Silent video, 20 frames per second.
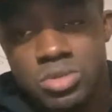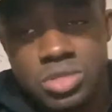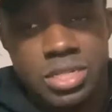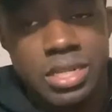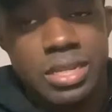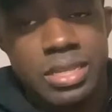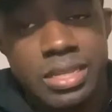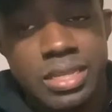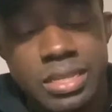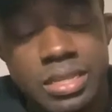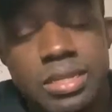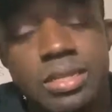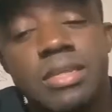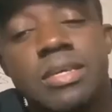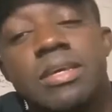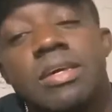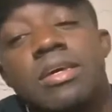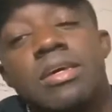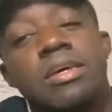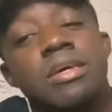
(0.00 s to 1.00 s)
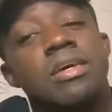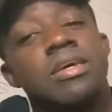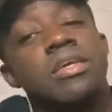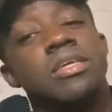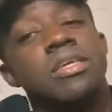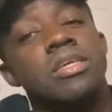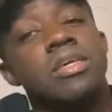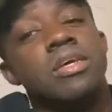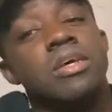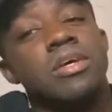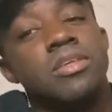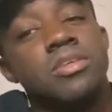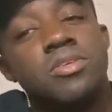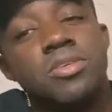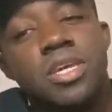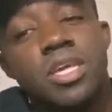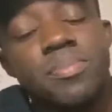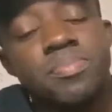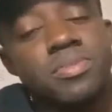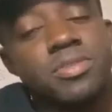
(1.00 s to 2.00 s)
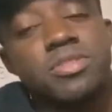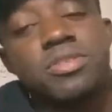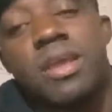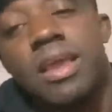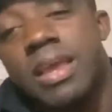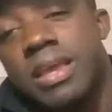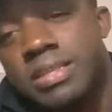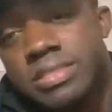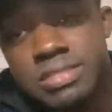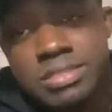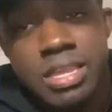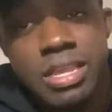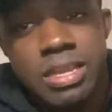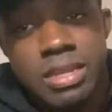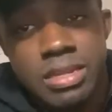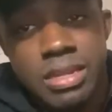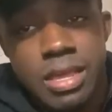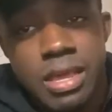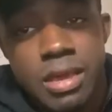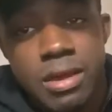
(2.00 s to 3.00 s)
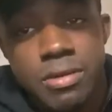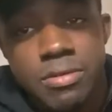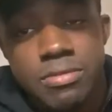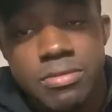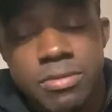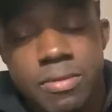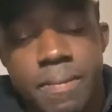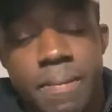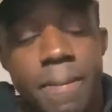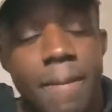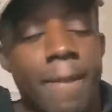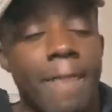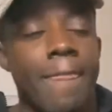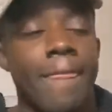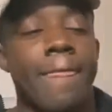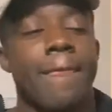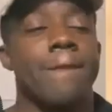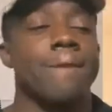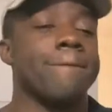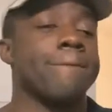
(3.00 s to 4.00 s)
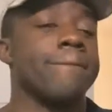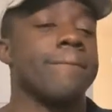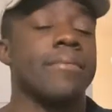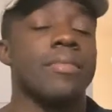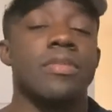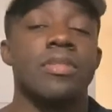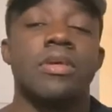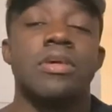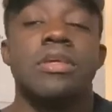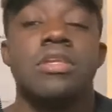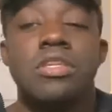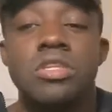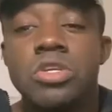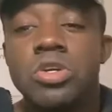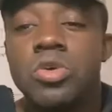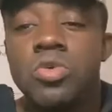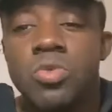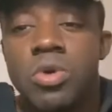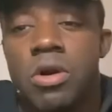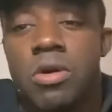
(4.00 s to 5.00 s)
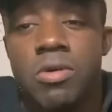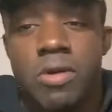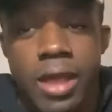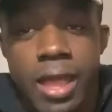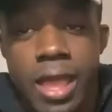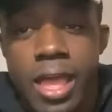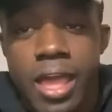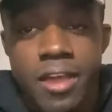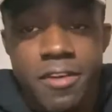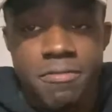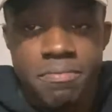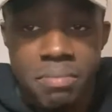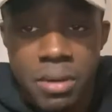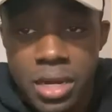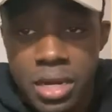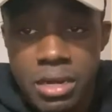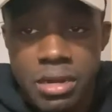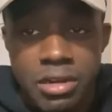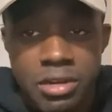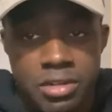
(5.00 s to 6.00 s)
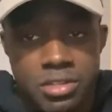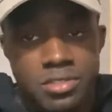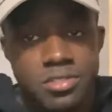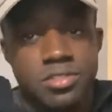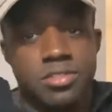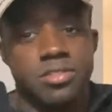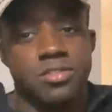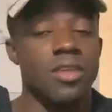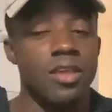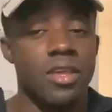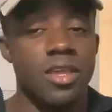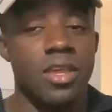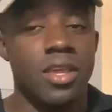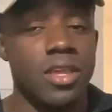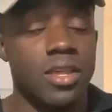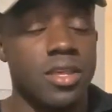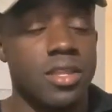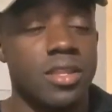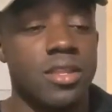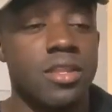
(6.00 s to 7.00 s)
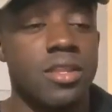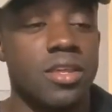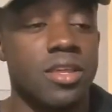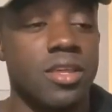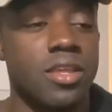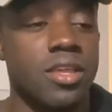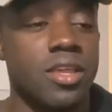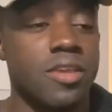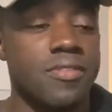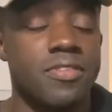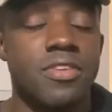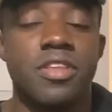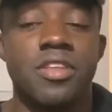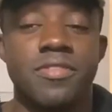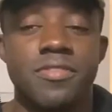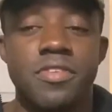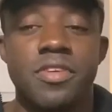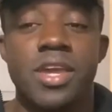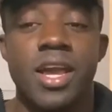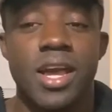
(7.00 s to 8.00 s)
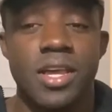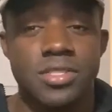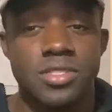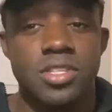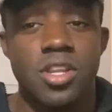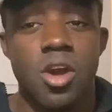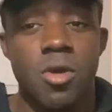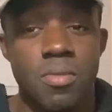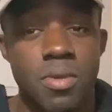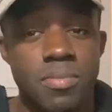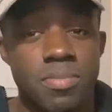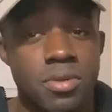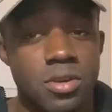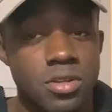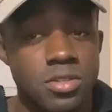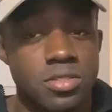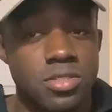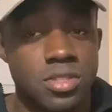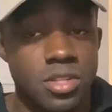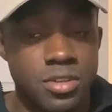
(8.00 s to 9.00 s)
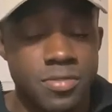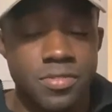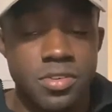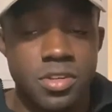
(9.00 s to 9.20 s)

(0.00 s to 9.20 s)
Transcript: clean, you keep your trash taken out, you won't have bugs. And if any of you guys know me personally, for